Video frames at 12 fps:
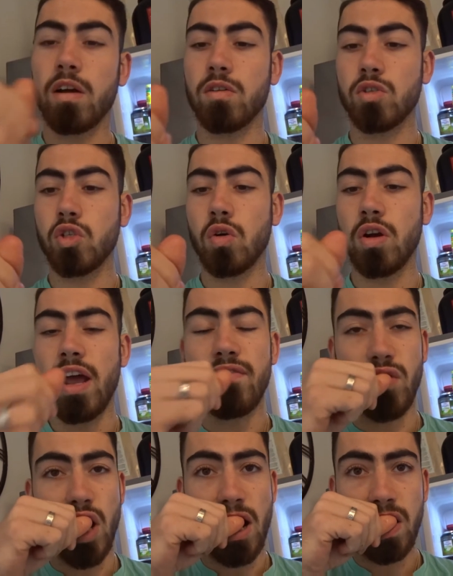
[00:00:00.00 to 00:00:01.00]
Got chocolate
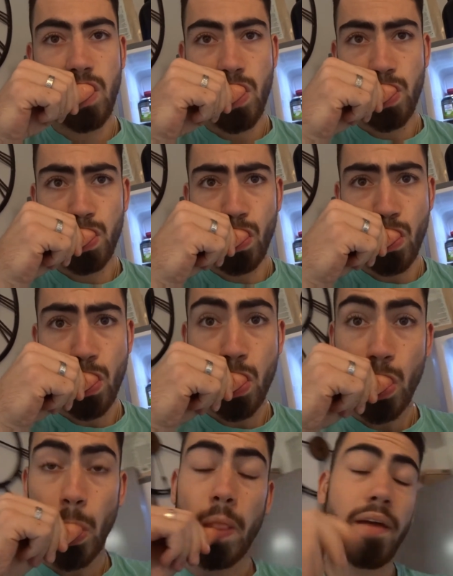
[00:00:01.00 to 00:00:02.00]
everywhere,
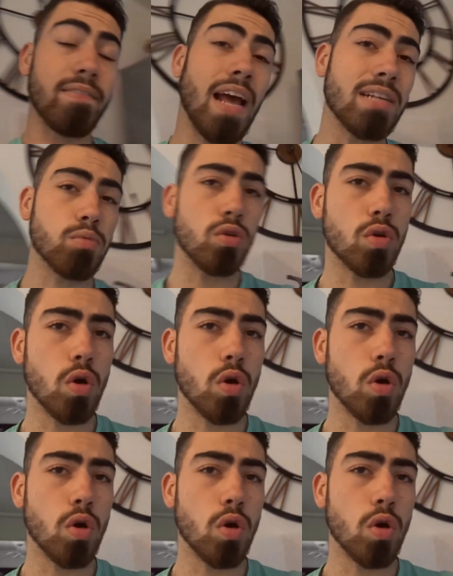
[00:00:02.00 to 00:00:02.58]
and that is what you